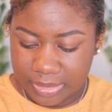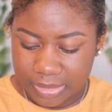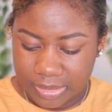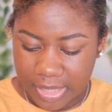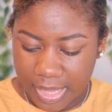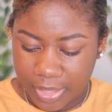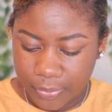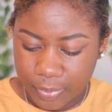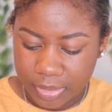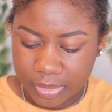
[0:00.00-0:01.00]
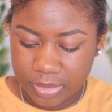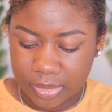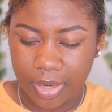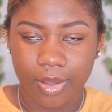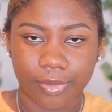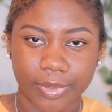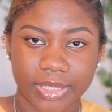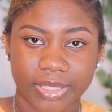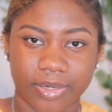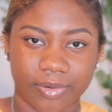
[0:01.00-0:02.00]
snake one i don't
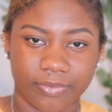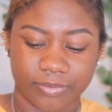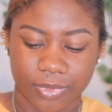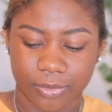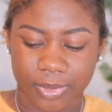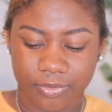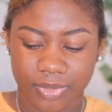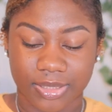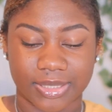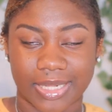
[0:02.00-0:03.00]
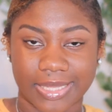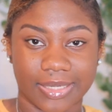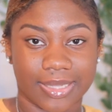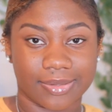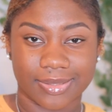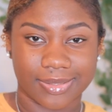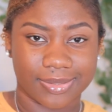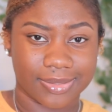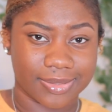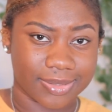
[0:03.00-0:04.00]
really care too much for the snake
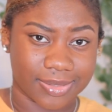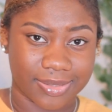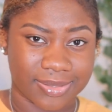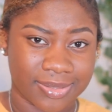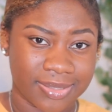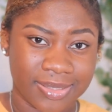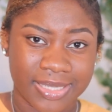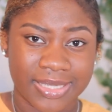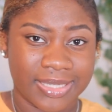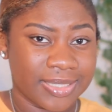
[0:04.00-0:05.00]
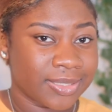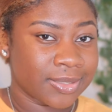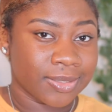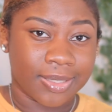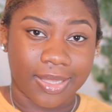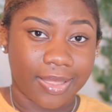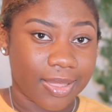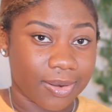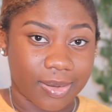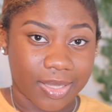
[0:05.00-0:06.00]
necklaces because
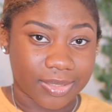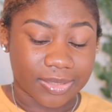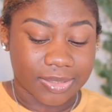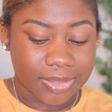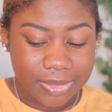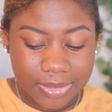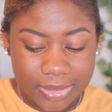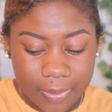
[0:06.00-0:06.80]
i don't like snakes